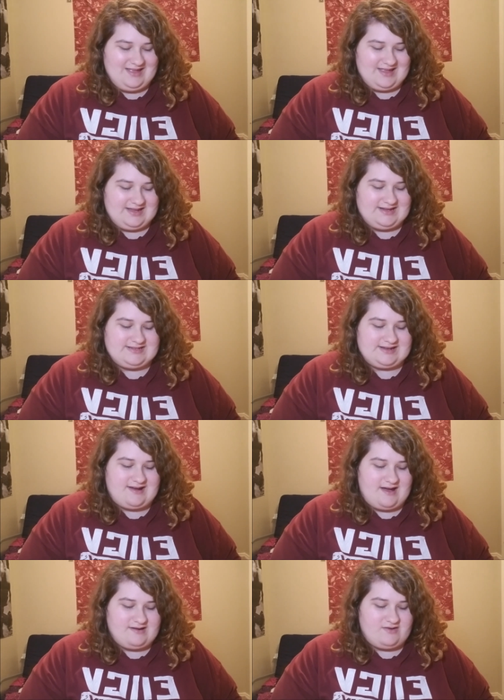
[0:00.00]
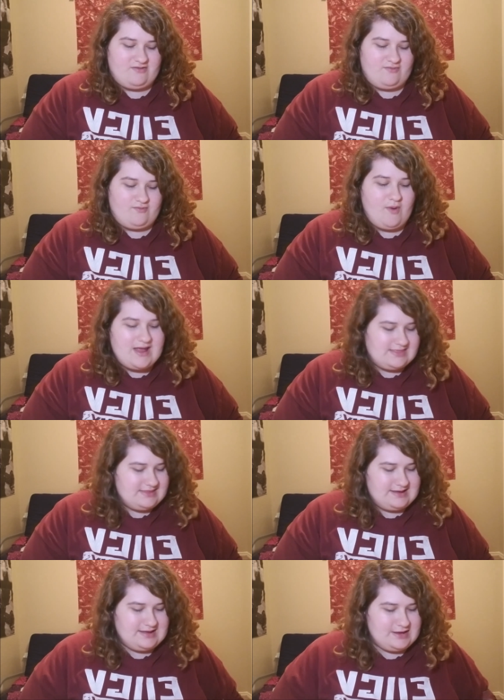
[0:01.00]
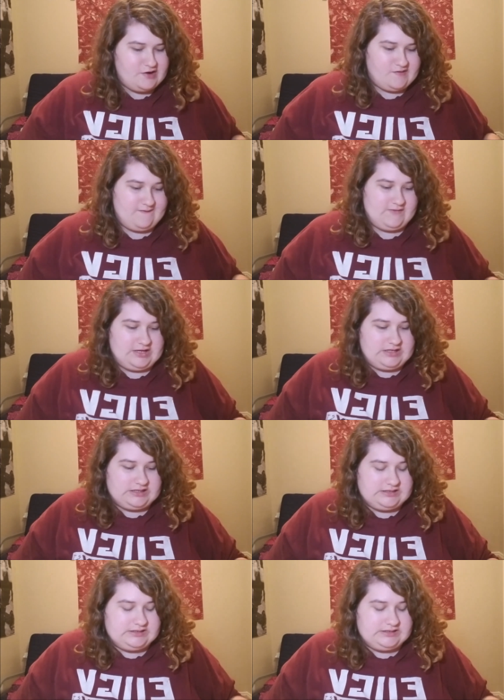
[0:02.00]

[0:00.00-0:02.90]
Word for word: He's gotten quite the earful.